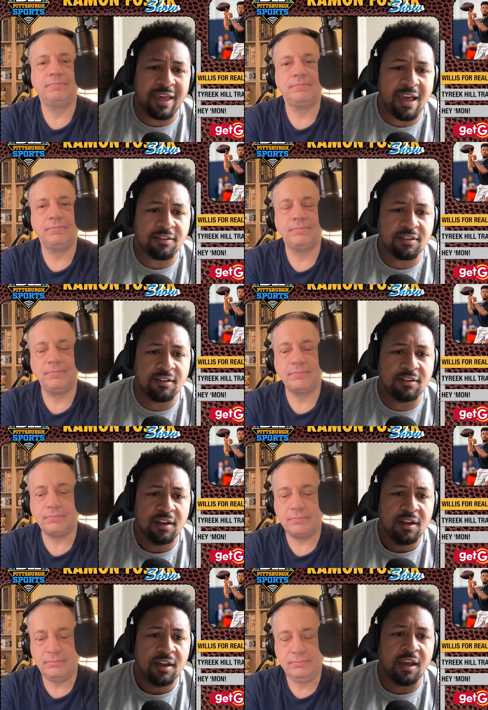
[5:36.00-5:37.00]
Speaker 1: Haskins
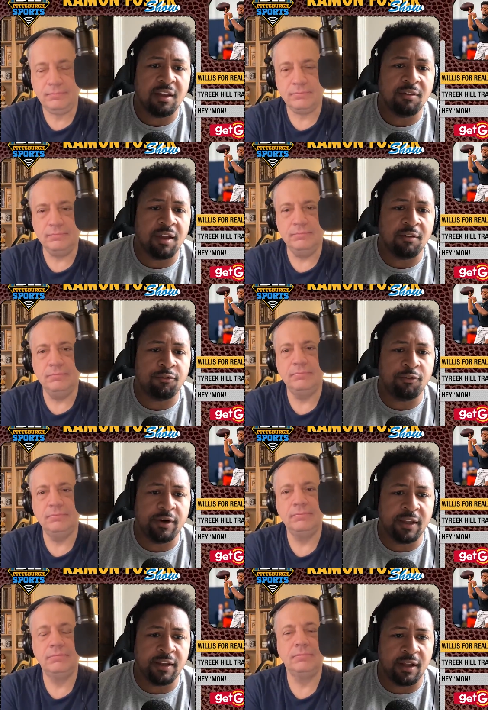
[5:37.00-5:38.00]
and and
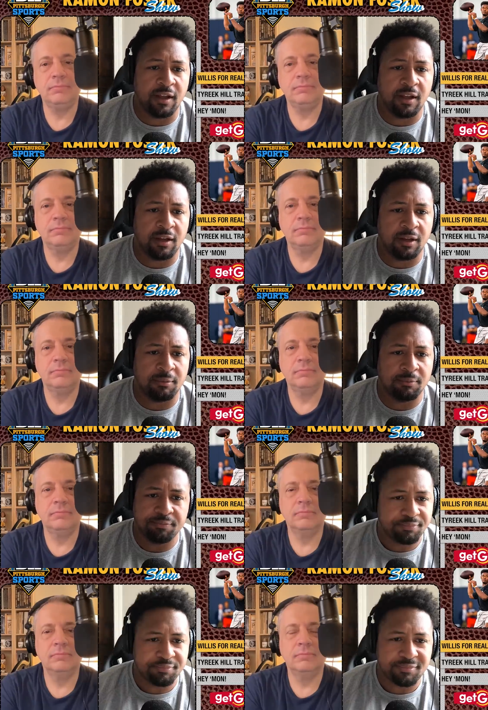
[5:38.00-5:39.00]
friggin' uh,
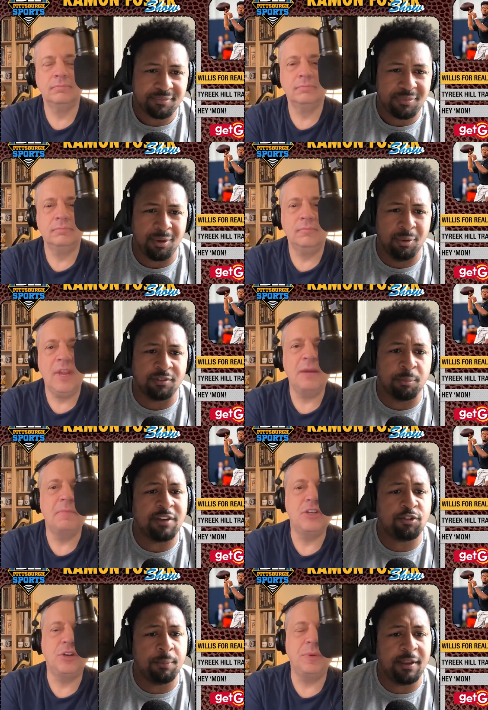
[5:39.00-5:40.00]
was Mr. Mitch
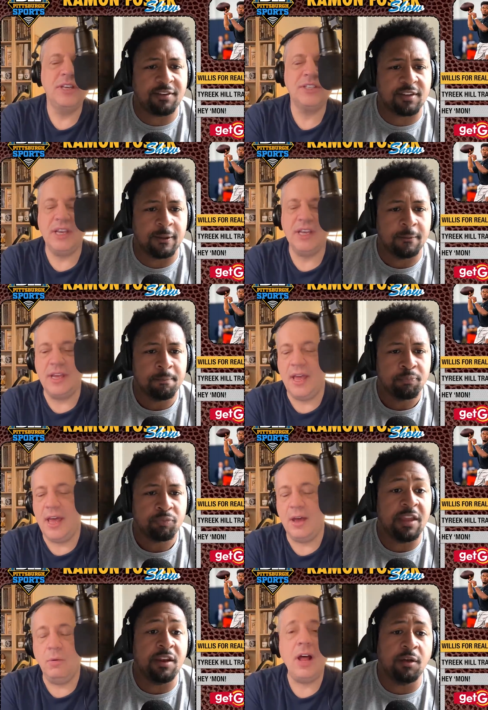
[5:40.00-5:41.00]
Trubisky. Trubisky.
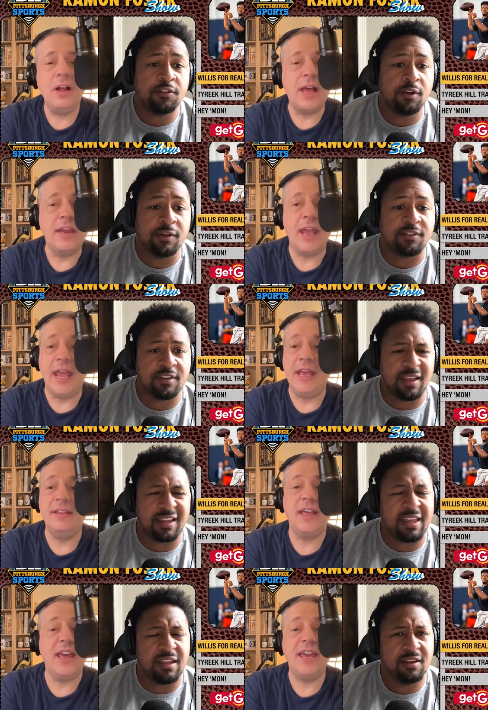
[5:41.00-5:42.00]
yeah. And, well, and,
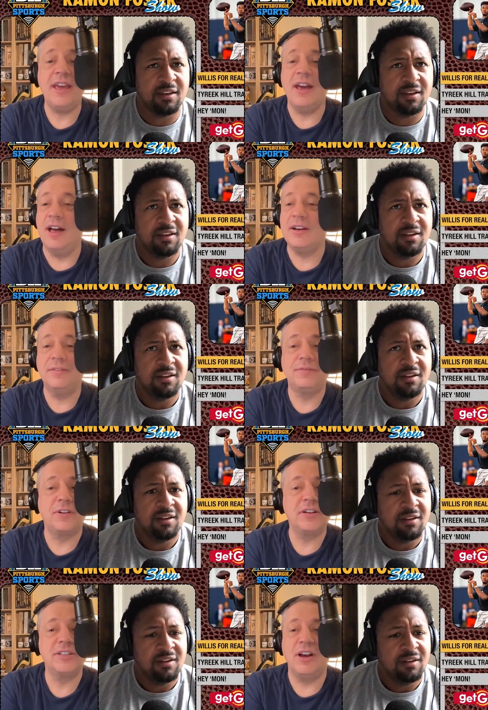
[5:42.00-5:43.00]
and,
Speaker 2: they hung a
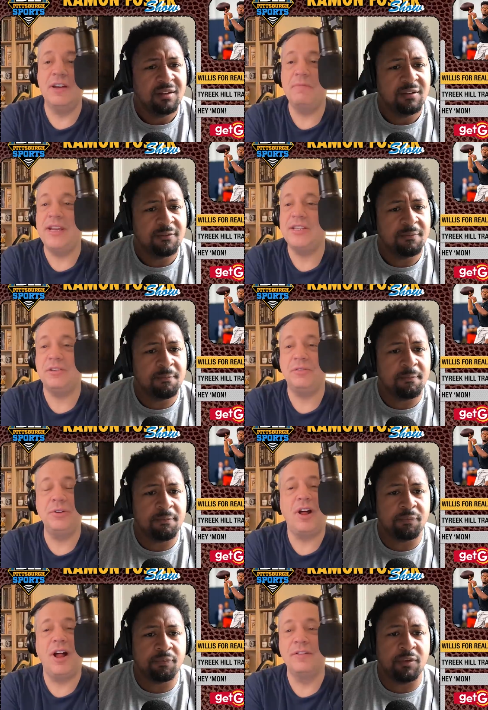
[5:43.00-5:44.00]
first on Mason
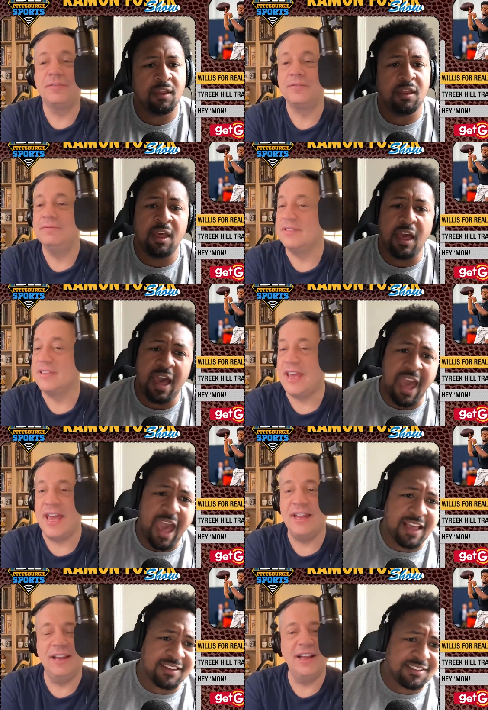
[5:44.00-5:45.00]
Rudolph
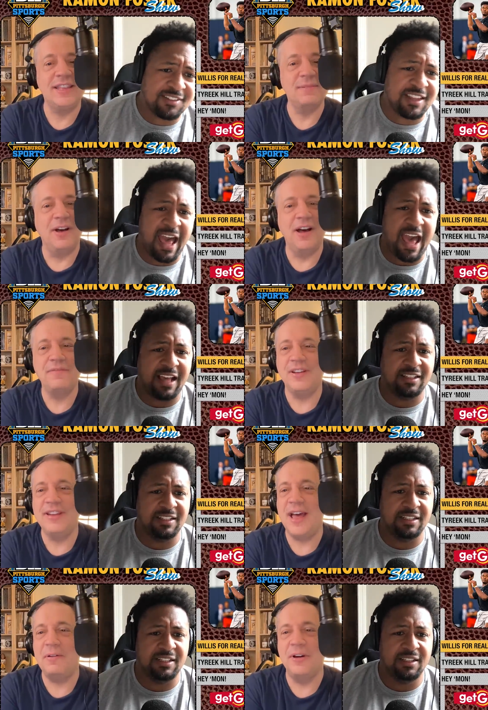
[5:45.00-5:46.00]
and let them off
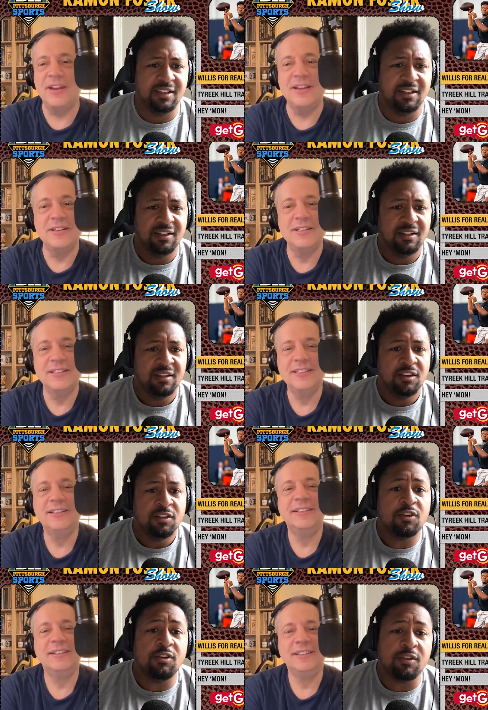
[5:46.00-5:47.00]
on that one.
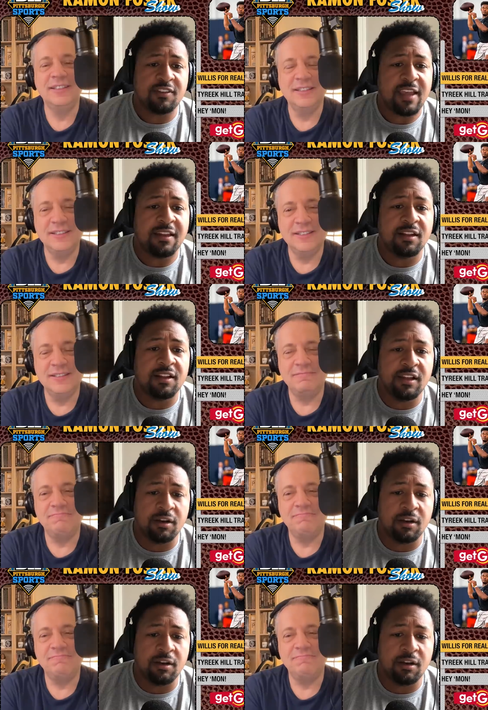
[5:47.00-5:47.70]
Speaker 1: So technically,